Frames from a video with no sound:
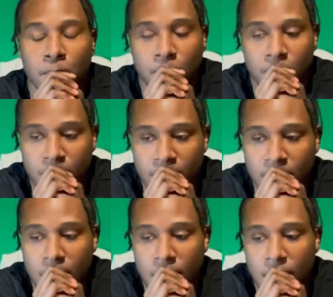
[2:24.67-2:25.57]

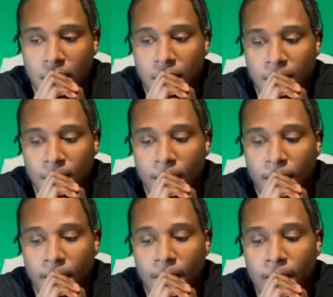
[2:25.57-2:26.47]

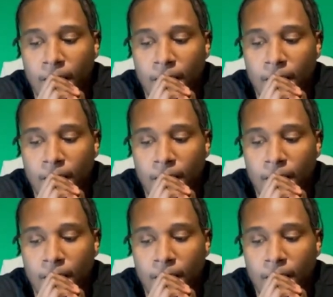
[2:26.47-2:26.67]
Nobody speaks.